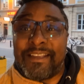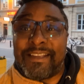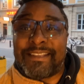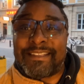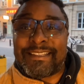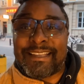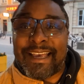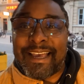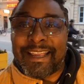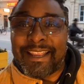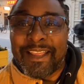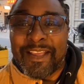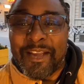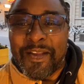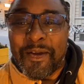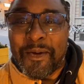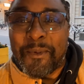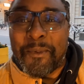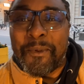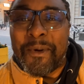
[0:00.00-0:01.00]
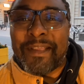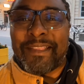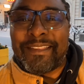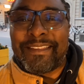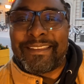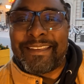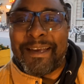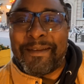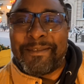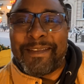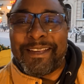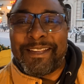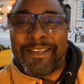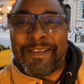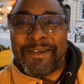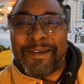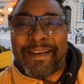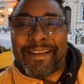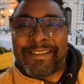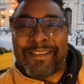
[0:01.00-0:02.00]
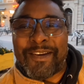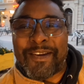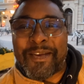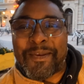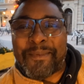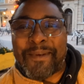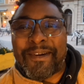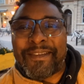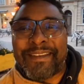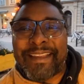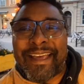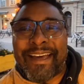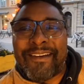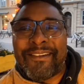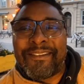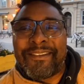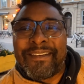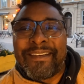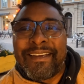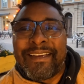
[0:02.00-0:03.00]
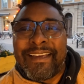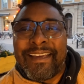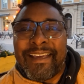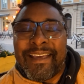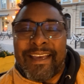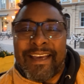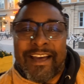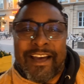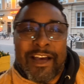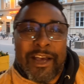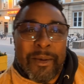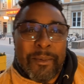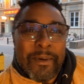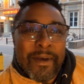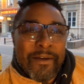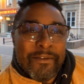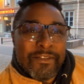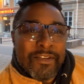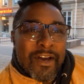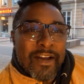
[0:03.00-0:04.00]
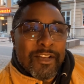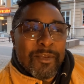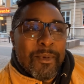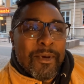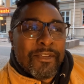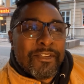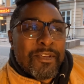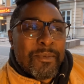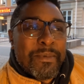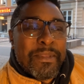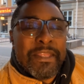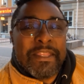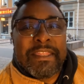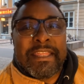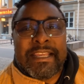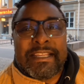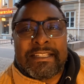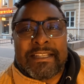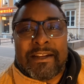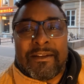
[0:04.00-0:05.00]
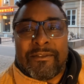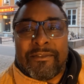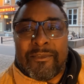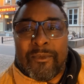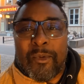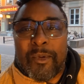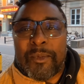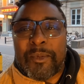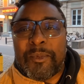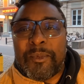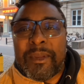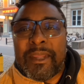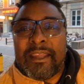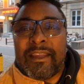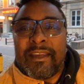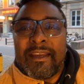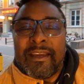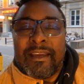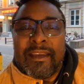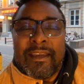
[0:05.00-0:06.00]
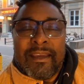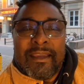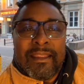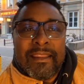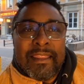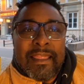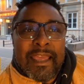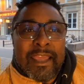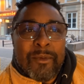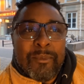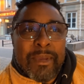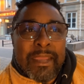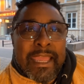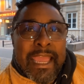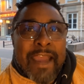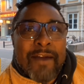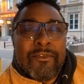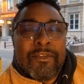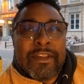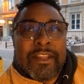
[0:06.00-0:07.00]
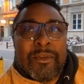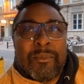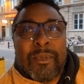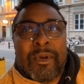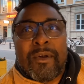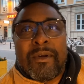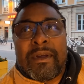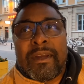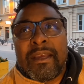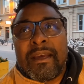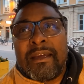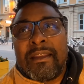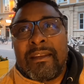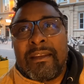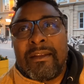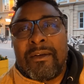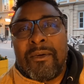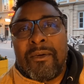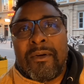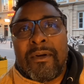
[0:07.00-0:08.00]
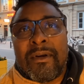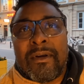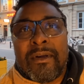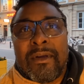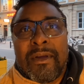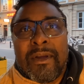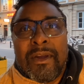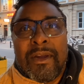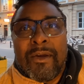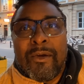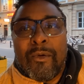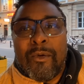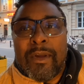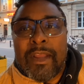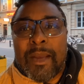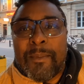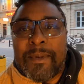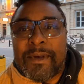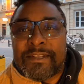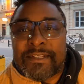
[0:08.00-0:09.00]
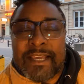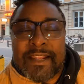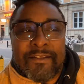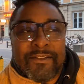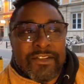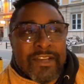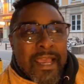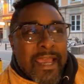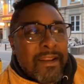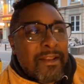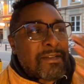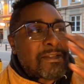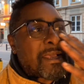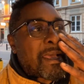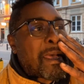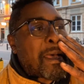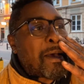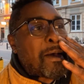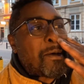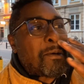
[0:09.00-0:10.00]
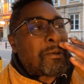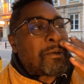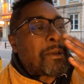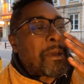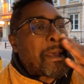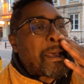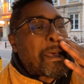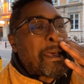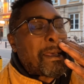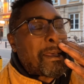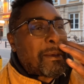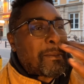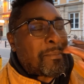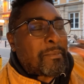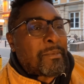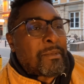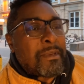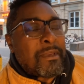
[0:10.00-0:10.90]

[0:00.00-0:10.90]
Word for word: decide what subject do I talk about now. Um, I've talked about some of the things that have formed me, like being African American or growing up outside of Chinatown, um,